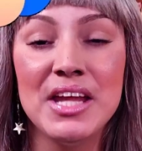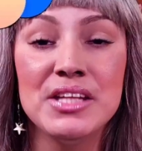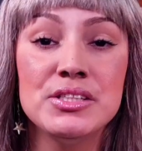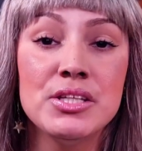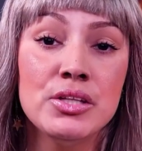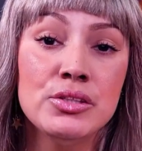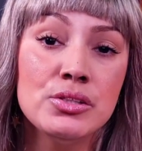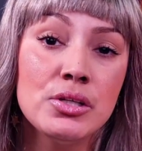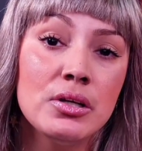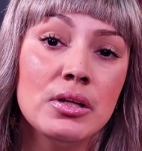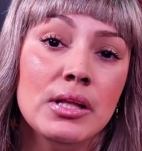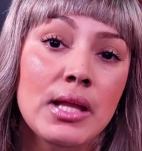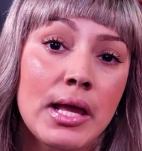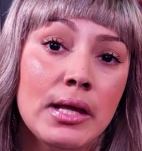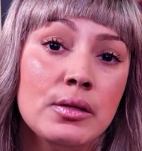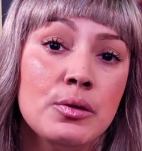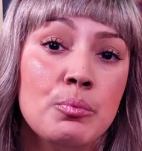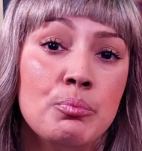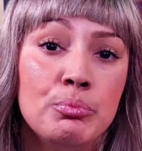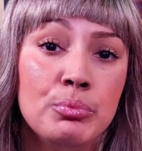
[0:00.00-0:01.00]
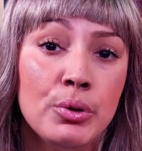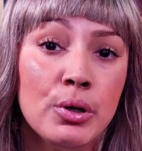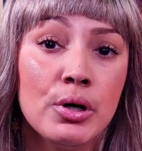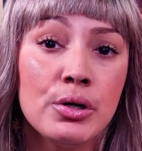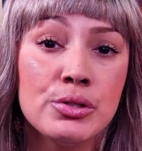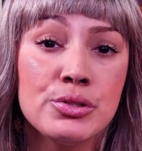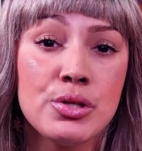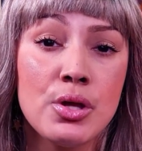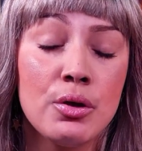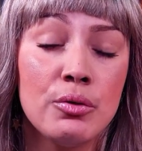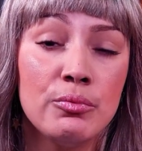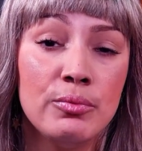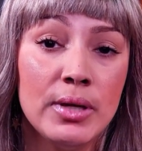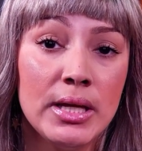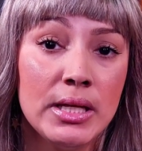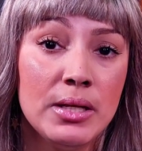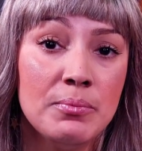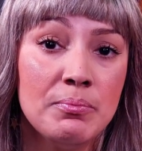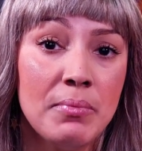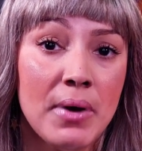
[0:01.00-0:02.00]
I tend to collect the books
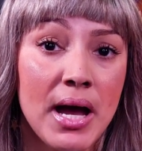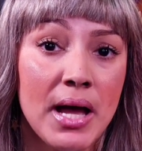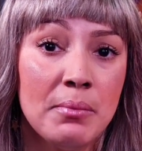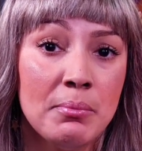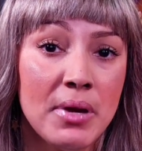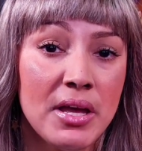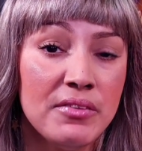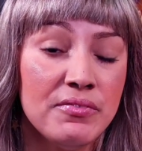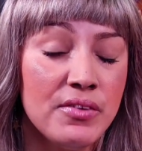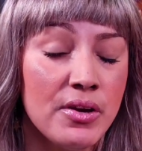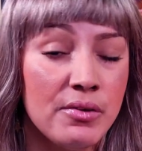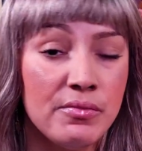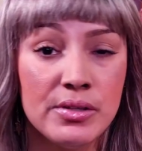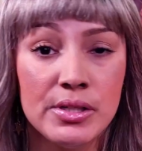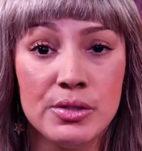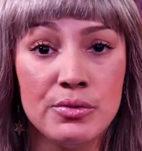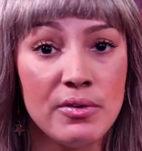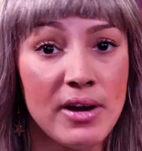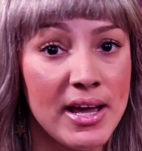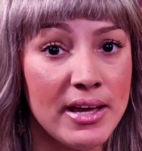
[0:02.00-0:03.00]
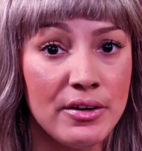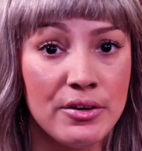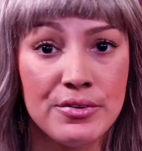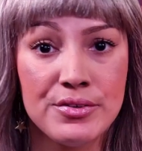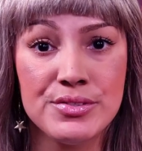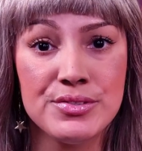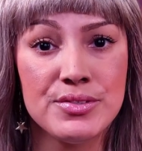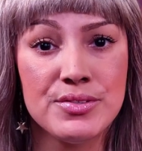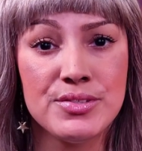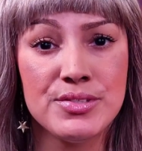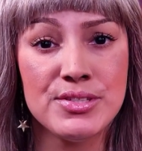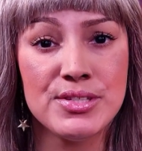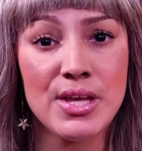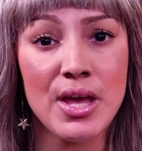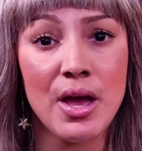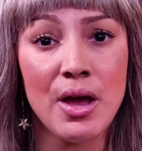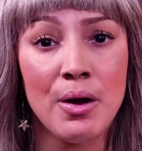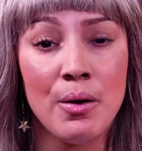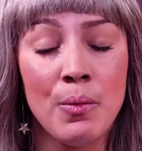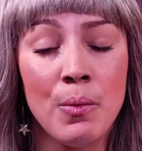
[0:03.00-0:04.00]
written by my favorite writers.
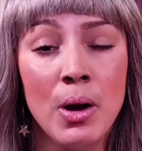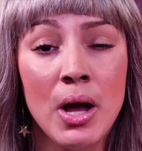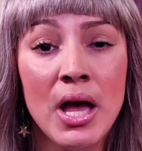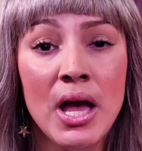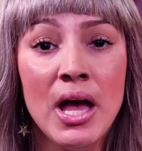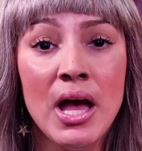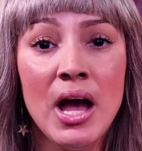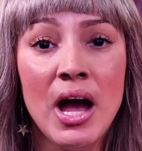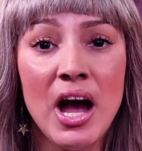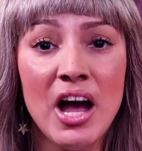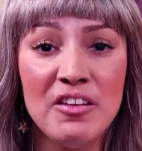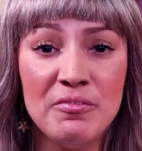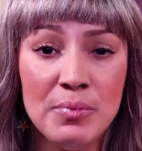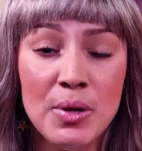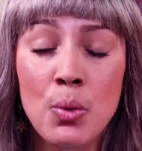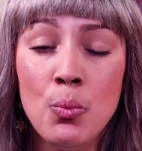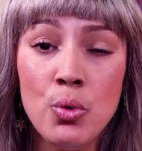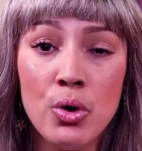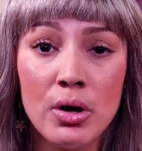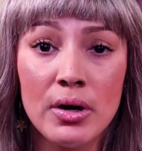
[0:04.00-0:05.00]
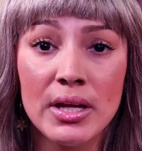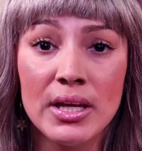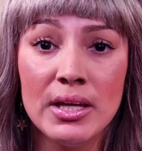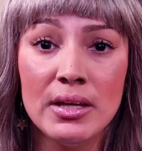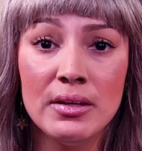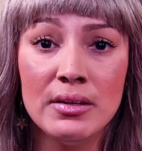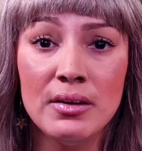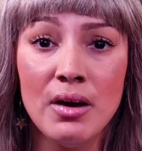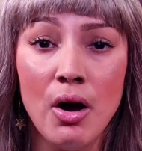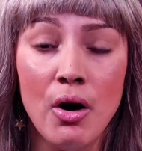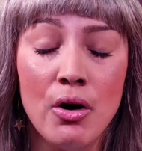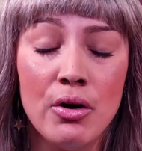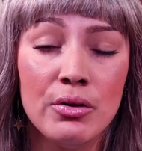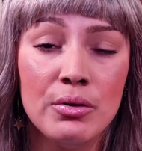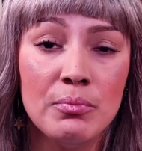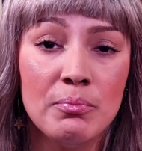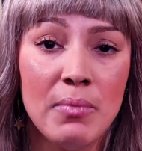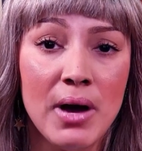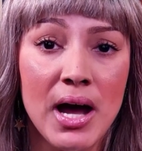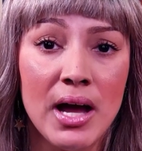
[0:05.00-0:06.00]
So I've been working
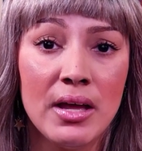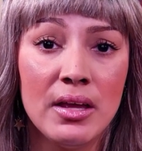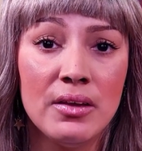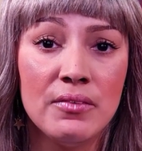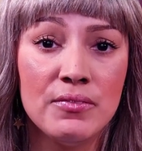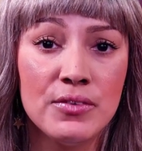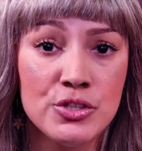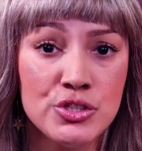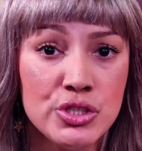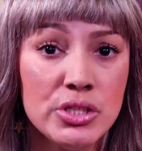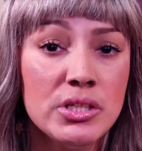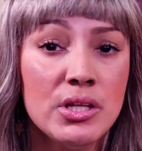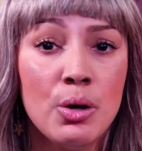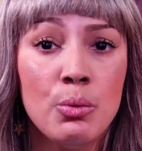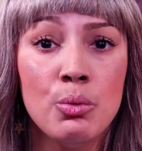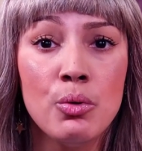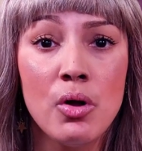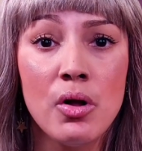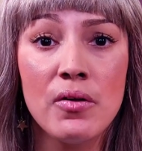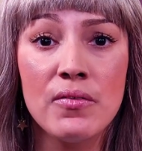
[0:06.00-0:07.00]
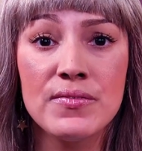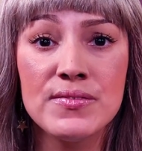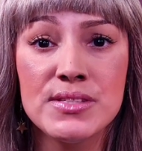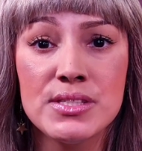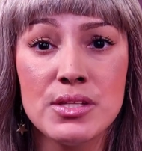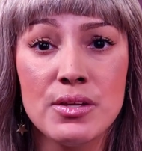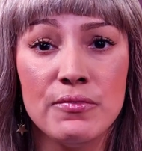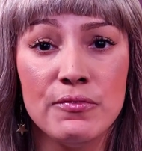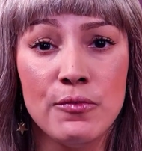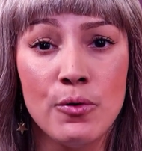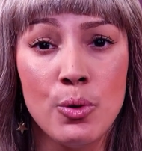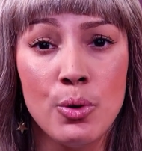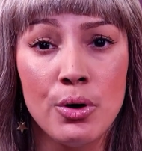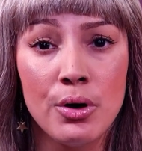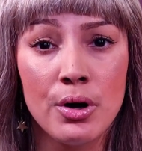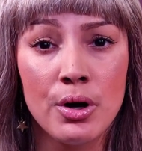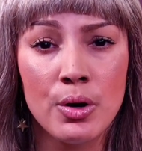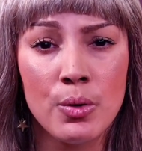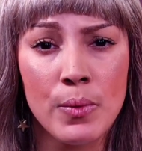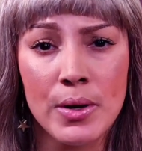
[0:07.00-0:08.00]
on my Virginia Woolfs
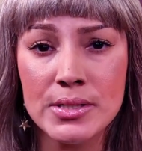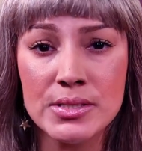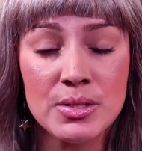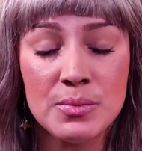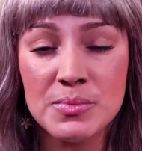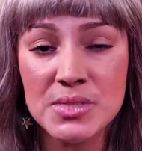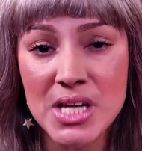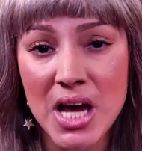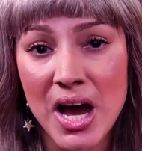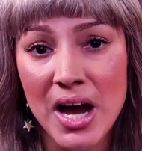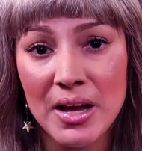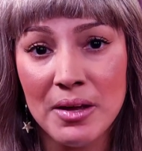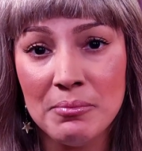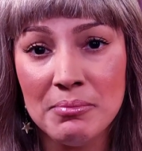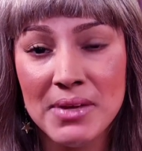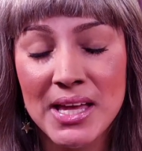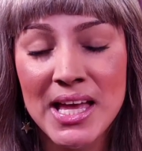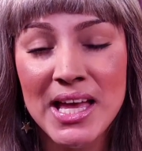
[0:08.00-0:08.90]
for quite some time.